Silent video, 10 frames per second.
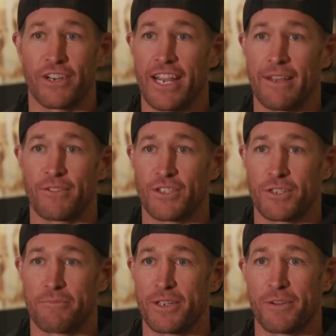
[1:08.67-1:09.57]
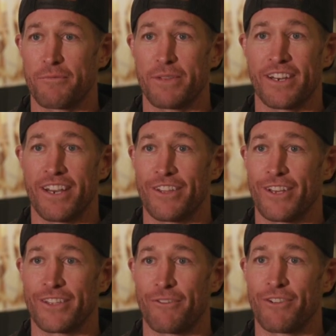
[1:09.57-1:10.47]
games, just, you know, being kind of
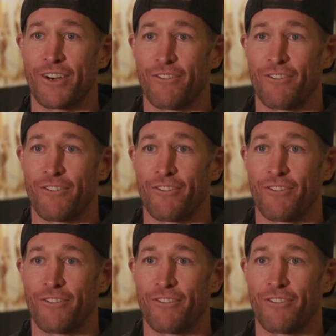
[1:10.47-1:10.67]
like that rink